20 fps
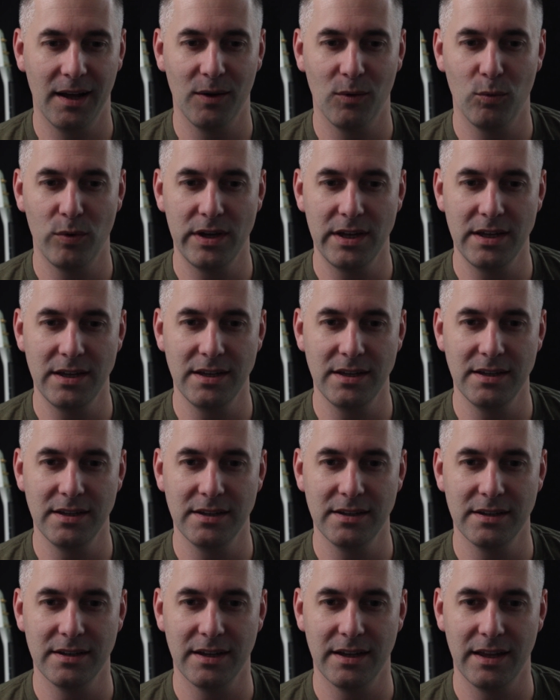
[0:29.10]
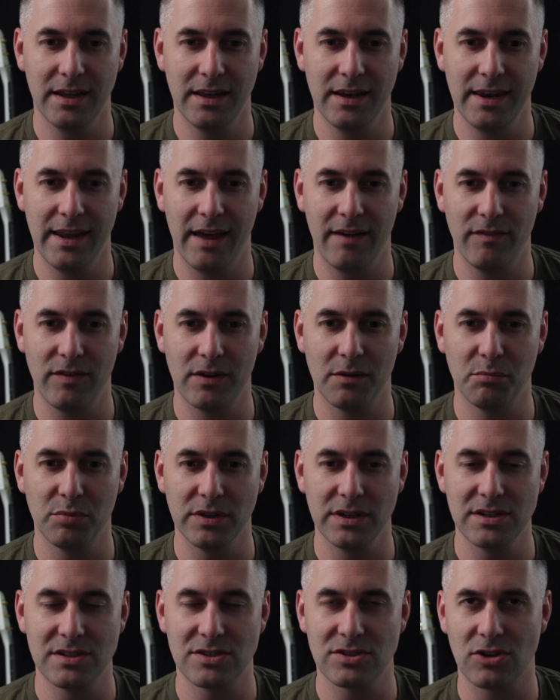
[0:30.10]
We
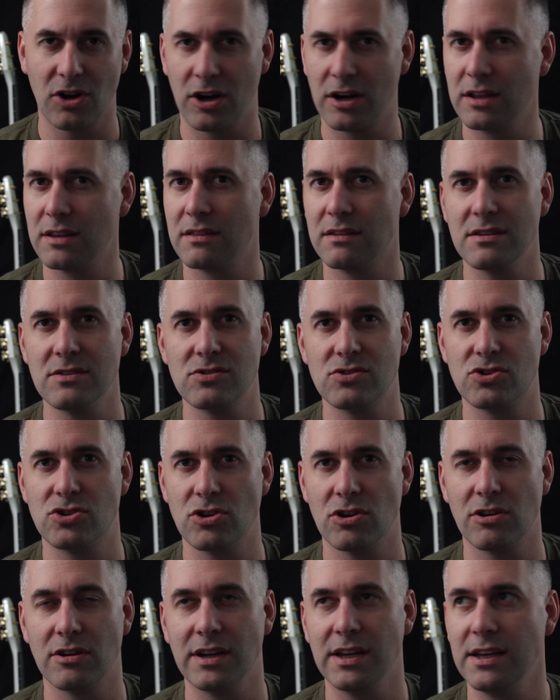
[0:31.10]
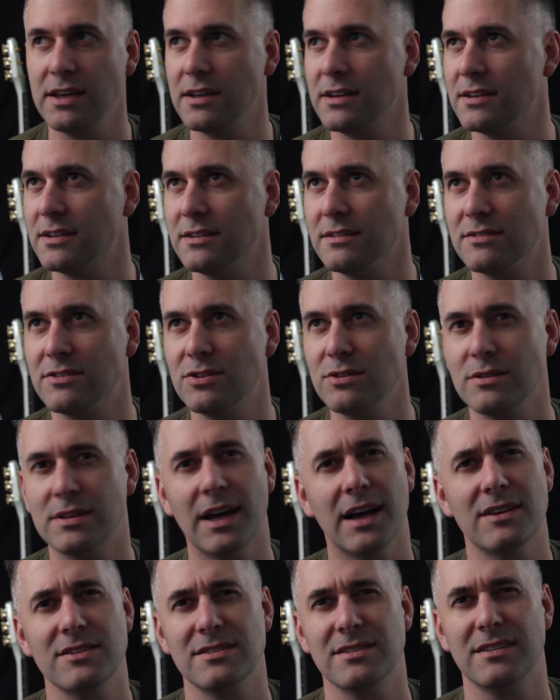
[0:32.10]
inevitably started this journey in
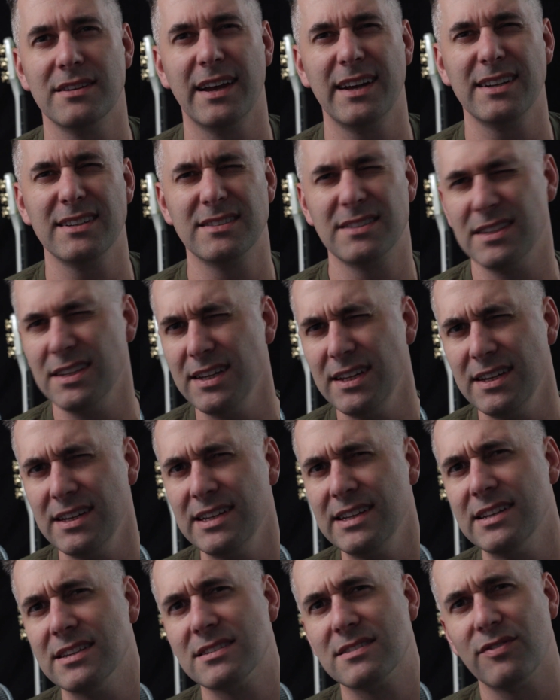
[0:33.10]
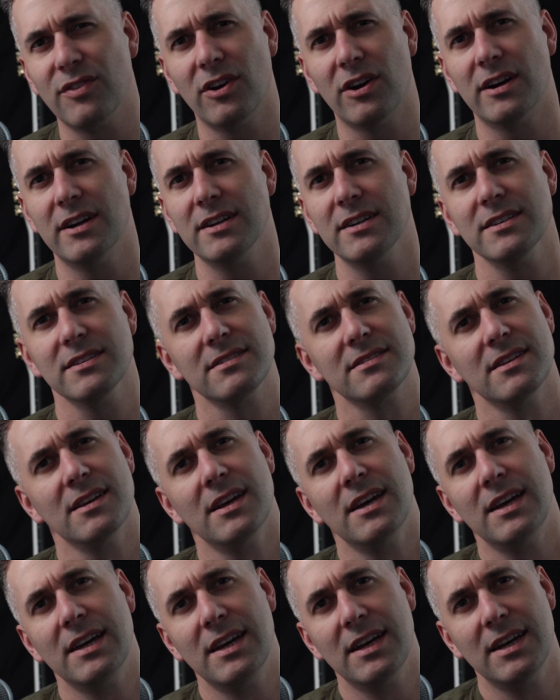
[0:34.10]
2019 as far as
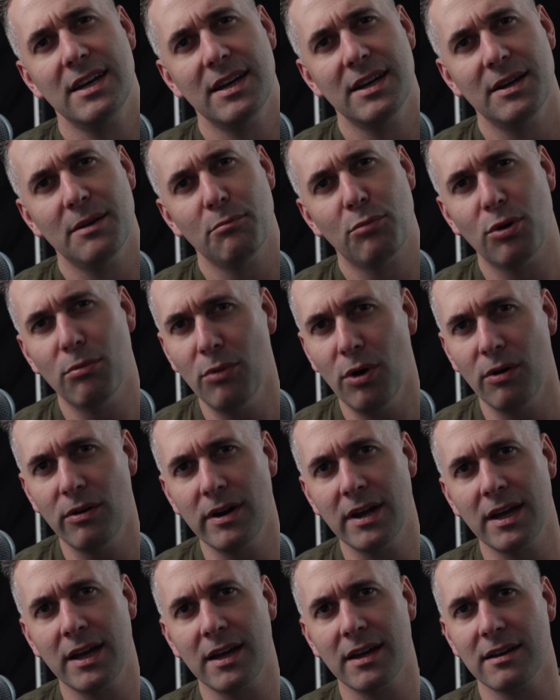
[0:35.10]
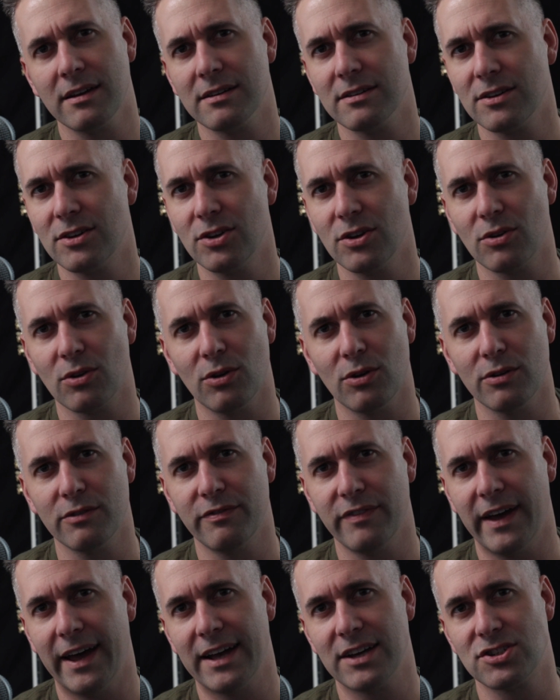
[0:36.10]
promoting good
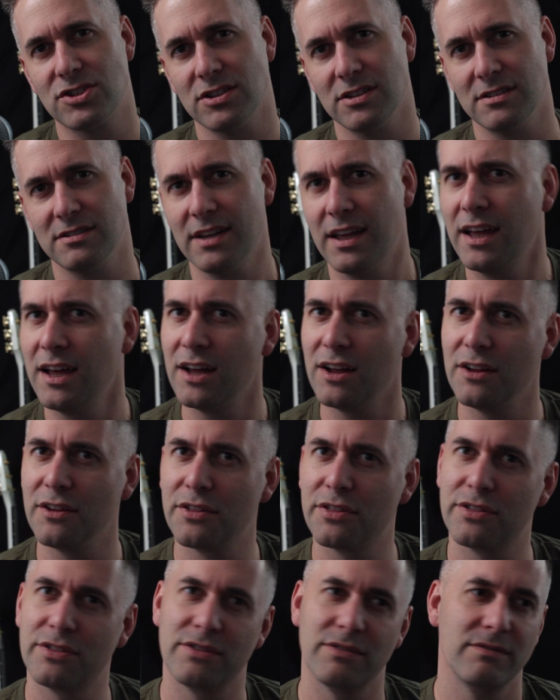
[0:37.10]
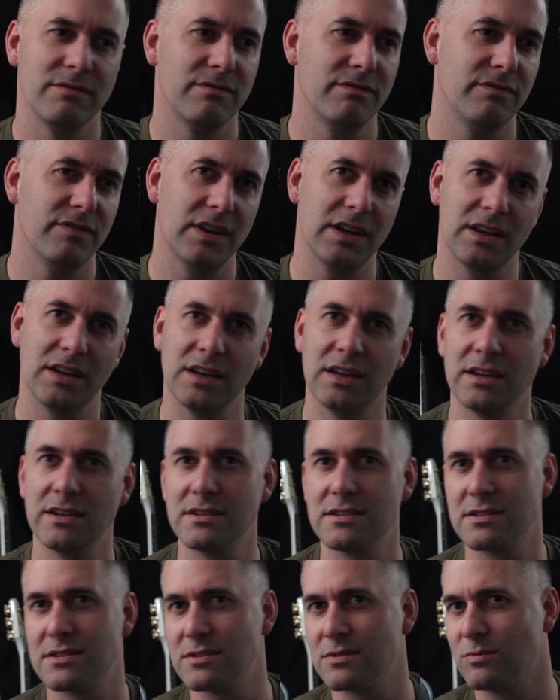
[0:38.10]
old-fashioned health,
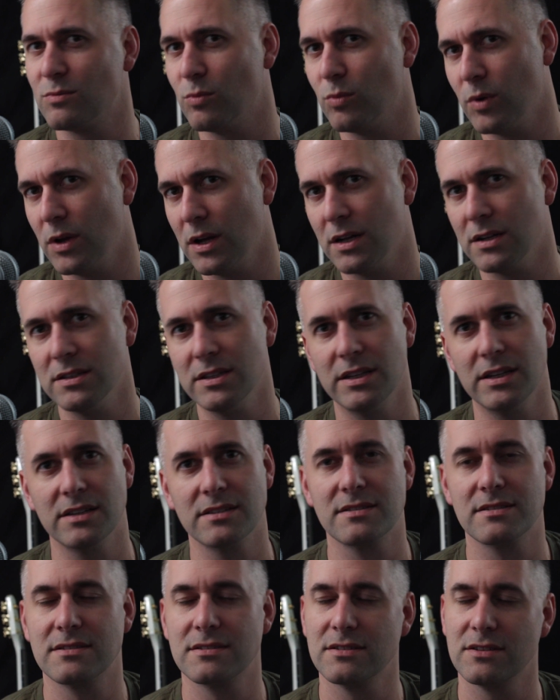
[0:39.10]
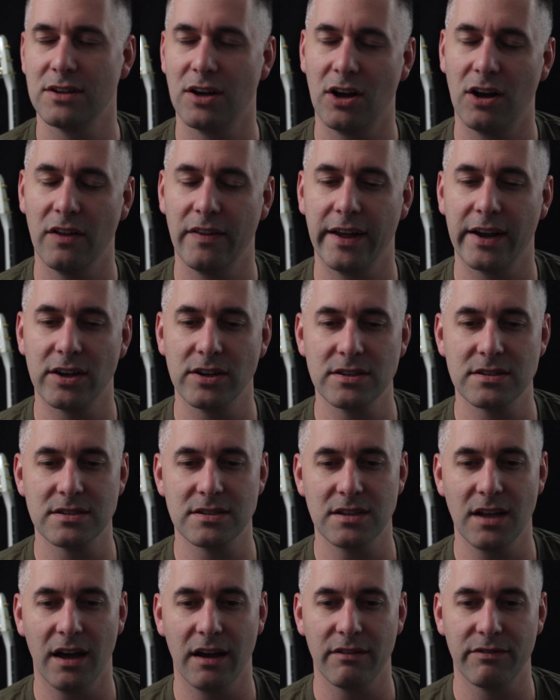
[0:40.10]
fitness, wellness, all that good
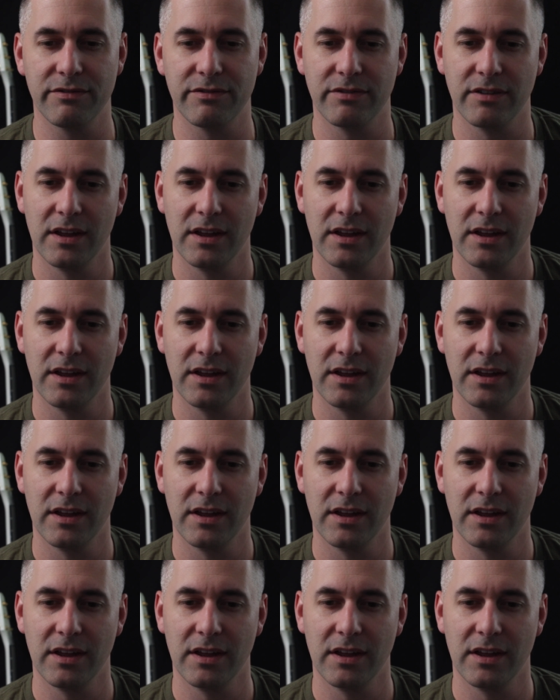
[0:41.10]
stuff.